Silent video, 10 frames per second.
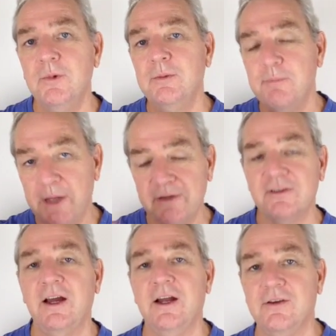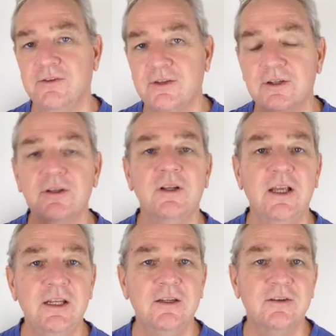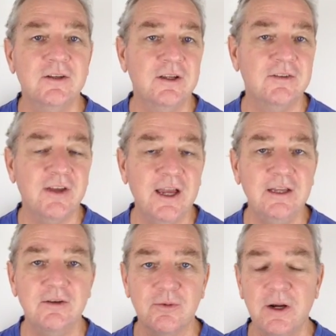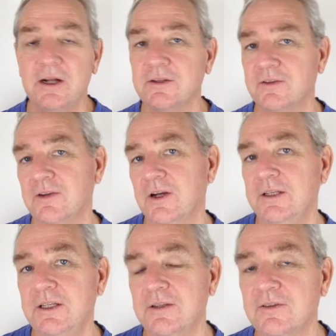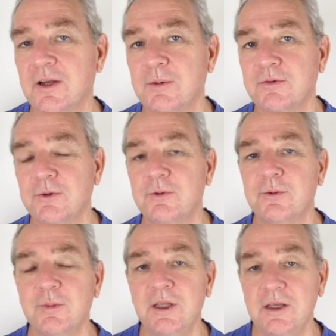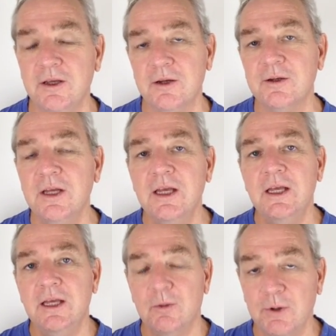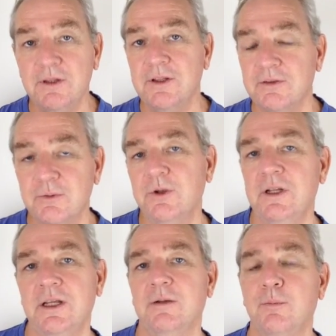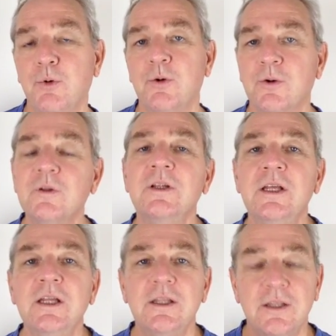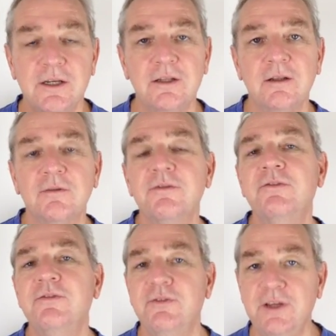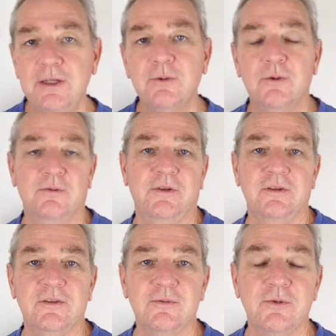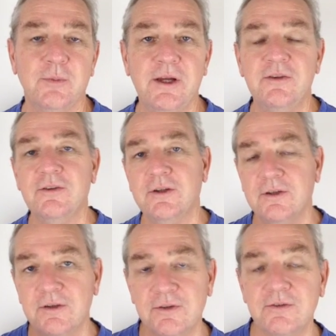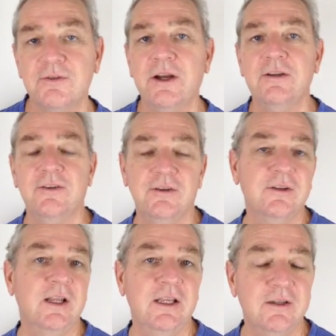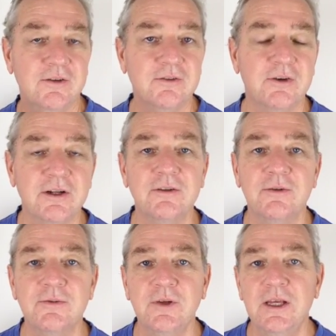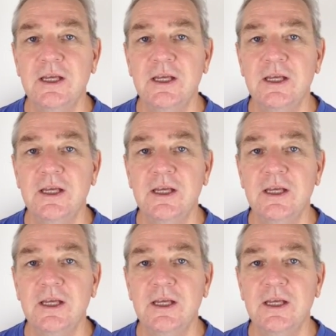massaged and contained around this idea that's coming through from the ego. And when things are really at a boil, then it'll feed all of this information and distraction and destructive